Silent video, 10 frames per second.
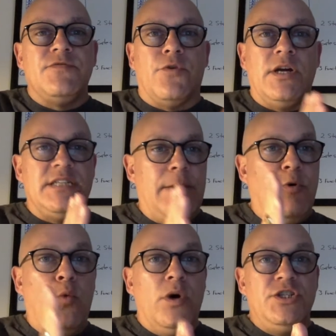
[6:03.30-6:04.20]
For
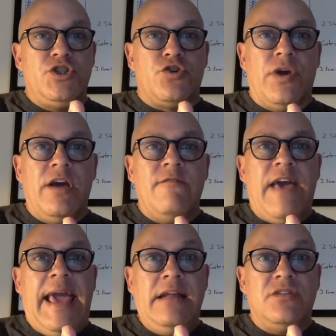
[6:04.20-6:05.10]
example, one string of
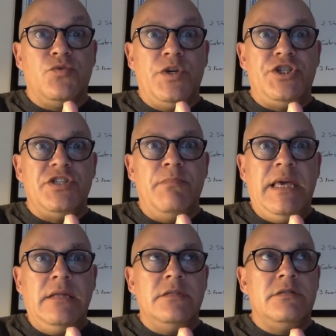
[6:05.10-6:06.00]
8 switches
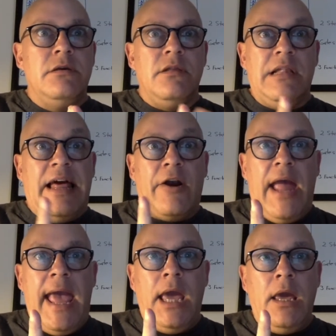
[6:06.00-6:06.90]
means the letter
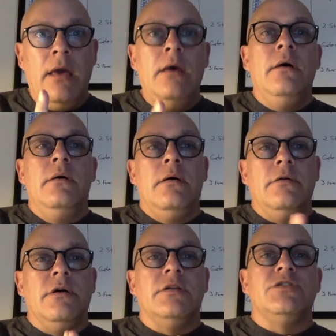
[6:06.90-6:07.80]
A.
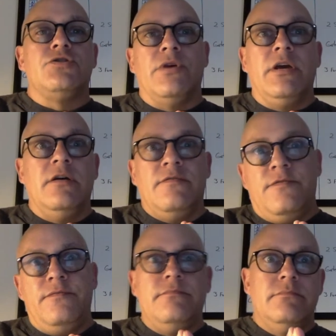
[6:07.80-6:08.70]
Another string
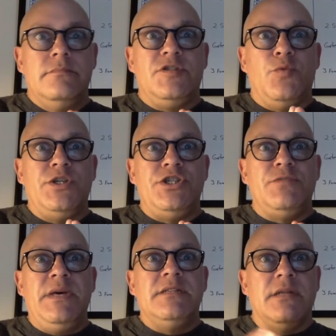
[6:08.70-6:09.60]
of
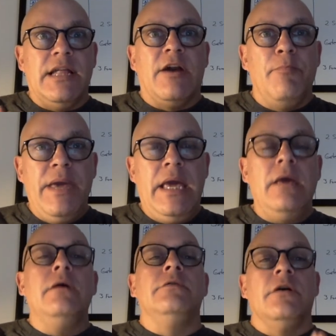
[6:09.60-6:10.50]
switches means the letter
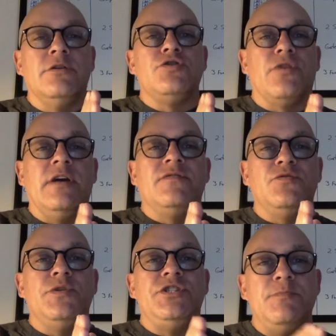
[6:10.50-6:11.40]
B. Another string of
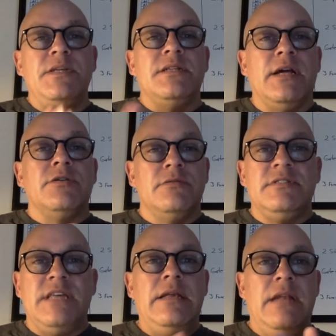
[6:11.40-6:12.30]
switches means the letter
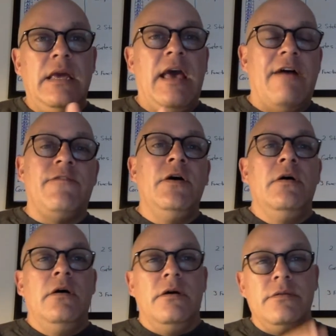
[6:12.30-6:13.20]
C, D, F,
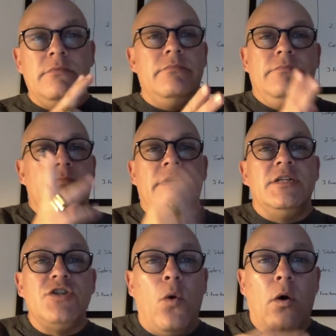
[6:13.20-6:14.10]

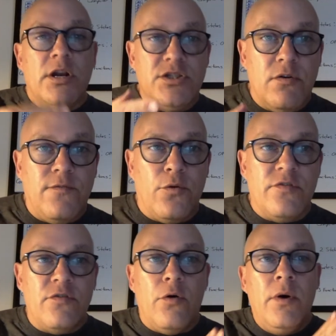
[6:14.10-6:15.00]
and so on and so forth.
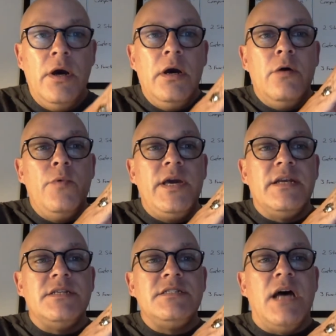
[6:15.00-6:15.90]
So we
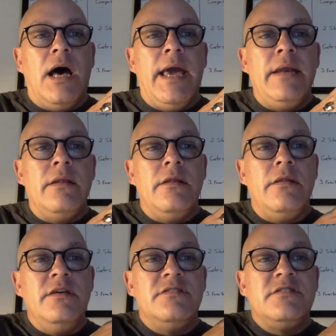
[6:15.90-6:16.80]
can assign
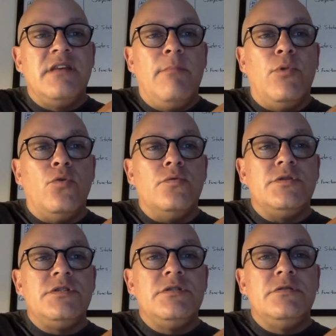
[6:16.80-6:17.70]
these
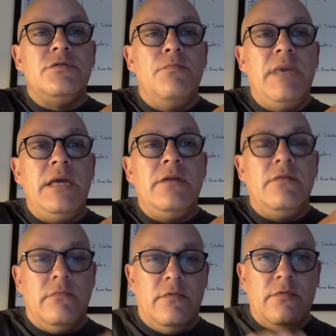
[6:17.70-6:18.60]
symbols to
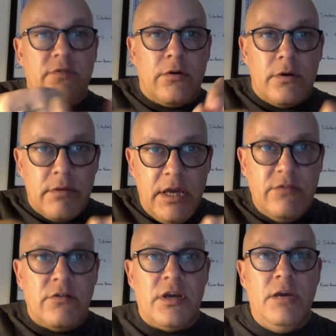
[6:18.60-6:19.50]
mean certain
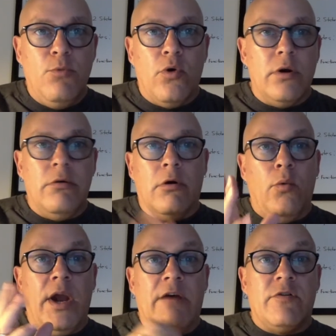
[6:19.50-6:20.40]
keys on a keyboard or
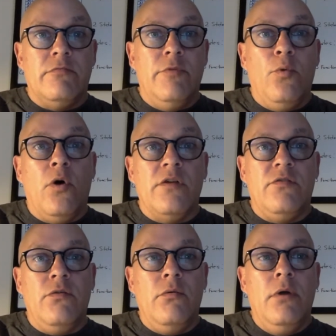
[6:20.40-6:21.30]
whatever we want to.